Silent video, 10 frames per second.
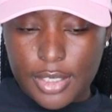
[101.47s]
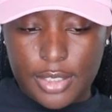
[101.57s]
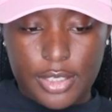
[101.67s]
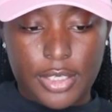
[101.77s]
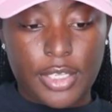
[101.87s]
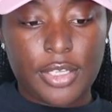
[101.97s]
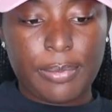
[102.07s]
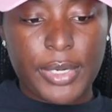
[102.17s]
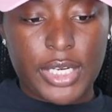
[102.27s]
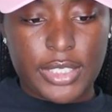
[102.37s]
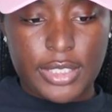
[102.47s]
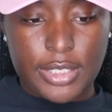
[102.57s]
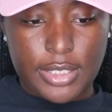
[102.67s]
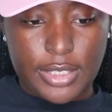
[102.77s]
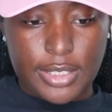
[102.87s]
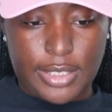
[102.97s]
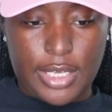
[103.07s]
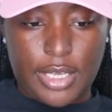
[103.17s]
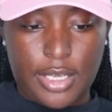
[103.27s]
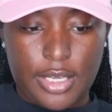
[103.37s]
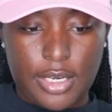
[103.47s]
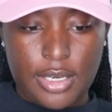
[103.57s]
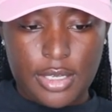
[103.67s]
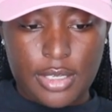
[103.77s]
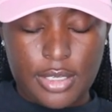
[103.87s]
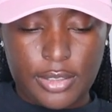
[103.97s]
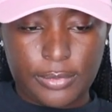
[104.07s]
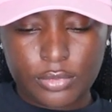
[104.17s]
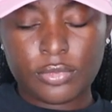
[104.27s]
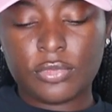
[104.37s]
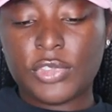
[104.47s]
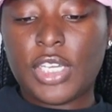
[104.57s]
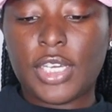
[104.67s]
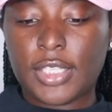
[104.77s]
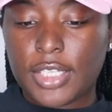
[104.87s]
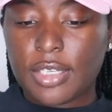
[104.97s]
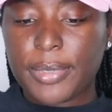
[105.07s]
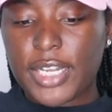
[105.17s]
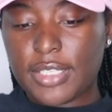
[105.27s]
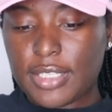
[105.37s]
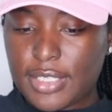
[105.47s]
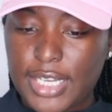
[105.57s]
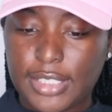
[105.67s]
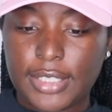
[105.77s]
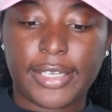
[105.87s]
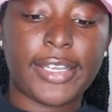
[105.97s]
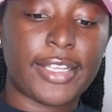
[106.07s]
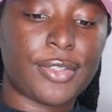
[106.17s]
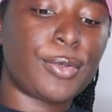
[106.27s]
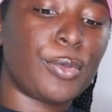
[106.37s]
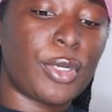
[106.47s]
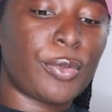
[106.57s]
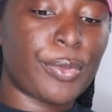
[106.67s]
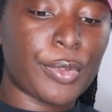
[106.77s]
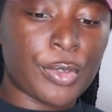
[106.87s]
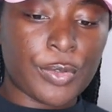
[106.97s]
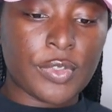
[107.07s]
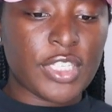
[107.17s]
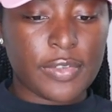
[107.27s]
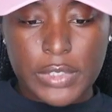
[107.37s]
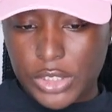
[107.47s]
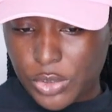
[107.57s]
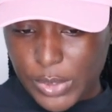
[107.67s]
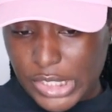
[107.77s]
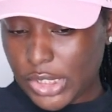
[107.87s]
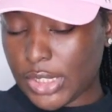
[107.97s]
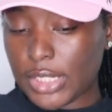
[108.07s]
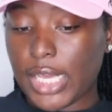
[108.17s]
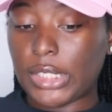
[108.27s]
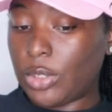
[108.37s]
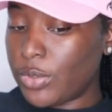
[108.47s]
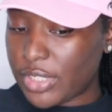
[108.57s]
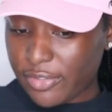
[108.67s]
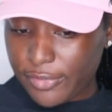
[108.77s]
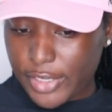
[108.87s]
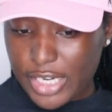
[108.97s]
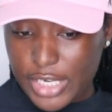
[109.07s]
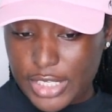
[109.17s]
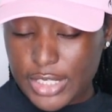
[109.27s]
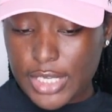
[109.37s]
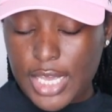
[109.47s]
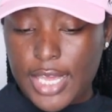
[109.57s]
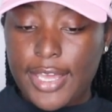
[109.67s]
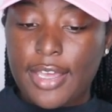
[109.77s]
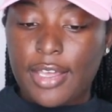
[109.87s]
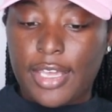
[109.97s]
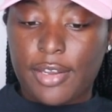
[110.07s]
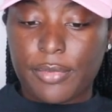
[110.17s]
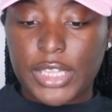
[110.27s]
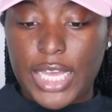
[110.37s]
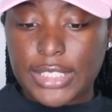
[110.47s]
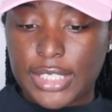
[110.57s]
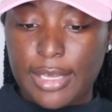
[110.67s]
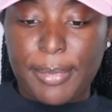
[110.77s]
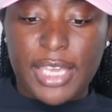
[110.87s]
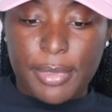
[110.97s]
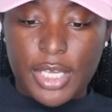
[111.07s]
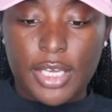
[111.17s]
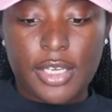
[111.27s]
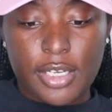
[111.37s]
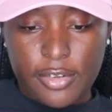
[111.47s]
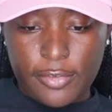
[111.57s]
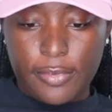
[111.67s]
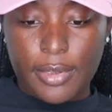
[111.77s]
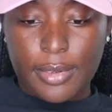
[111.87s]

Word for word: Another person said, another person said that they had to grow through tough situations like losing friends and realizing that maybe it could have,